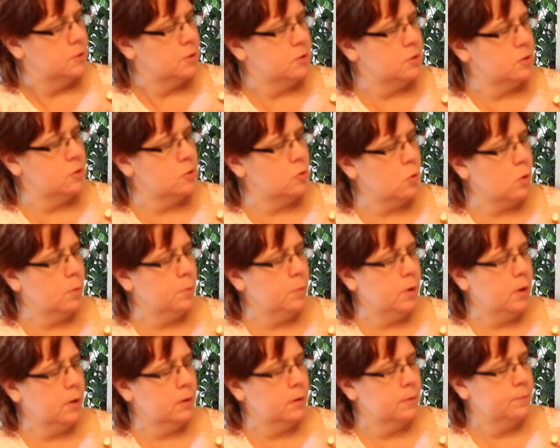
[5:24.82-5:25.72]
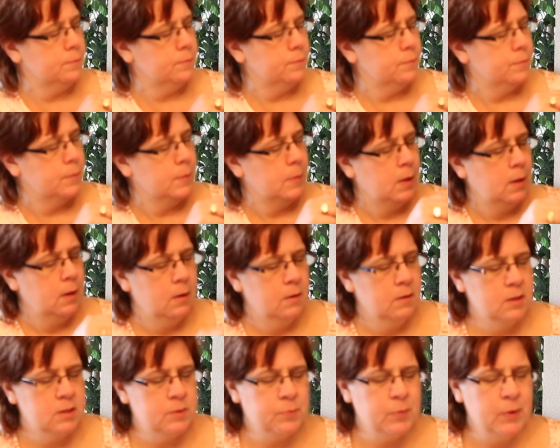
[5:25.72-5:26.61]
Just a storybook.
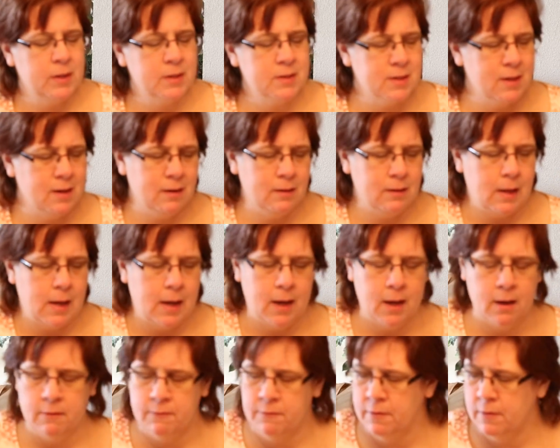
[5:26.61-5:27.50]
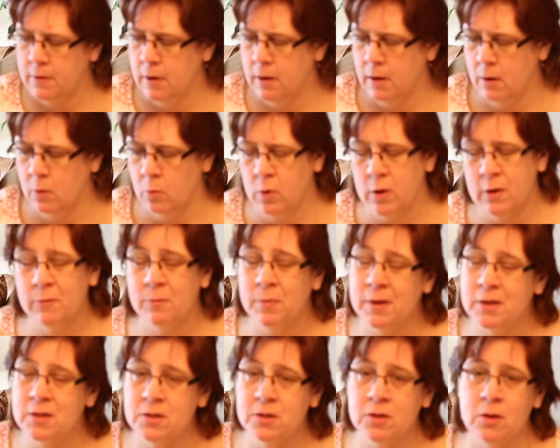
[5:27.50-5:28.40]
This brings it alive. We've
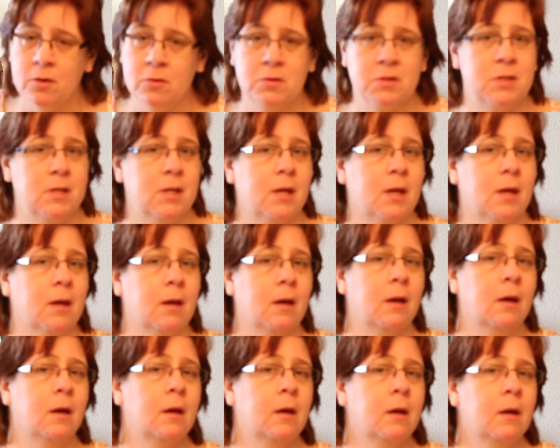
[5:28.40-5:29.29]
been using